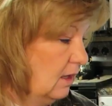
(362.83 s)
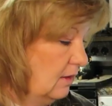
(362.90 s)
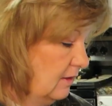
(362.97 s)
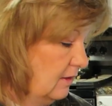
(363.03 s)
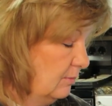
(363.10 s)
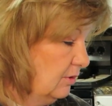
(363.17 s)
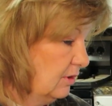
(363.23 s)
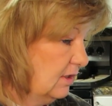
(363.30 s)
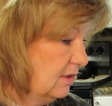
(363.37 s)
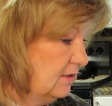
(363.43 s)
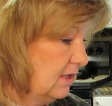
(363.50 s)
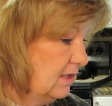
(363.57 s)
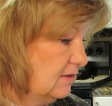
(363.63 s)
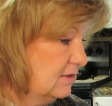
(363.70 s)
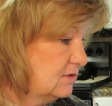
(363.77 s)
then we're going to
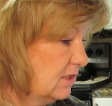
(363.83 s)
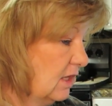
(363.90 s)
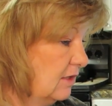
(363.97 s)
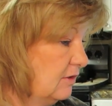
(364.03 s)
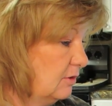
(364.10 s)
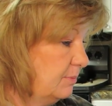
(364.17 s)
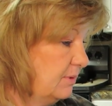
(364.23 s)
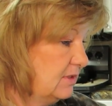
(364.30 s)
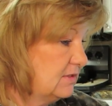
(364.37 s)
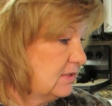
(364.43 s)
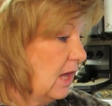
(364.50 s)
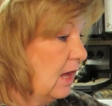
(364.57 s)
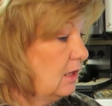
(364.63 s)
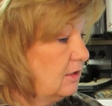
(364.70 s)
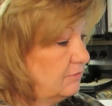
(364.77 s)
take this other piece
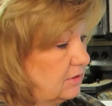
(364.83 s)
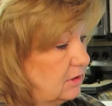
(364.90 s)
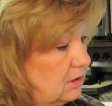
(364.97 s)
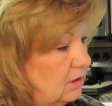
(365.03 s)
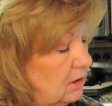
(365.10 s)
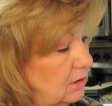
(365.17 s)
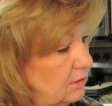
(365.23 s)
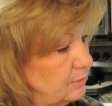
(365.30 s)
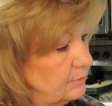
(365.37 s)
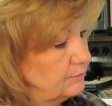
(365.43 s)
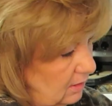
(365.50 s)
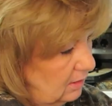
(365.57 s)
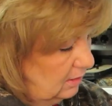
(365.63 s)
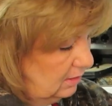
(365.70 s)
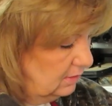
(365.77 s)
out of here
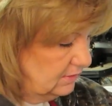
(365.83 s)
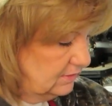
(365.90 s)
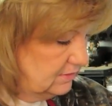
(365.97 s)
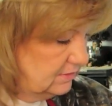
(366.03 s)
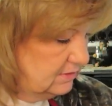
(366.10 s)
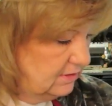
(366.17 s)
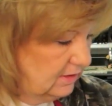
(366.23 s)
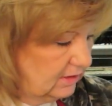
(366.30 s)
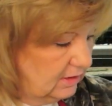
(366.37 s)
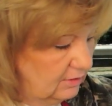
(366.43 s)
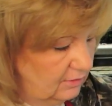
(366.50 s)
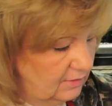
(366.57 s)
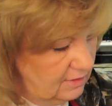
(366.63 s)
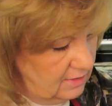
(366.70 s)
and stick it on